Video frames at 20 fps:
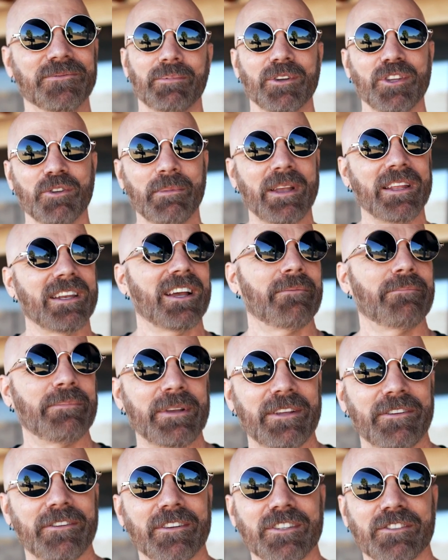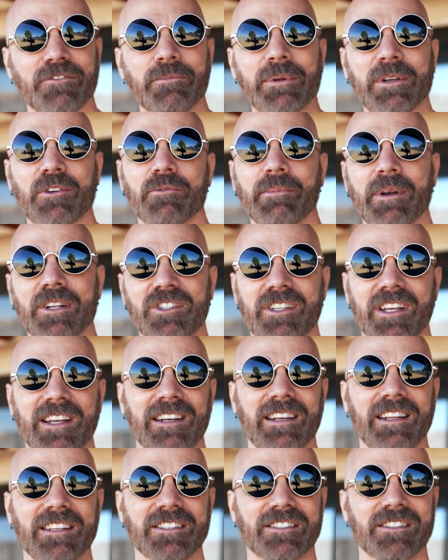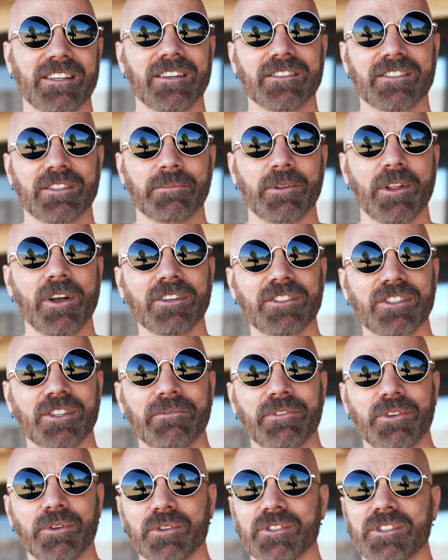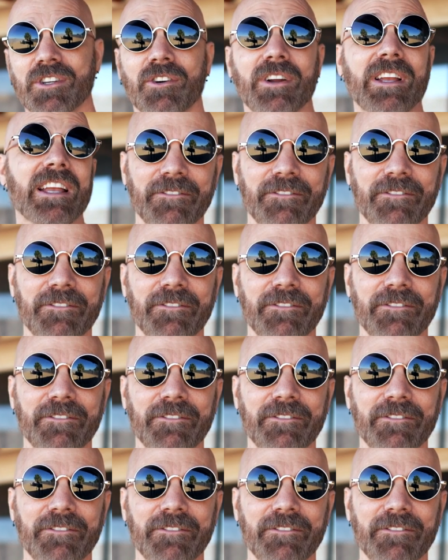But you may not be as familiar with my channel as some long-term viewers are.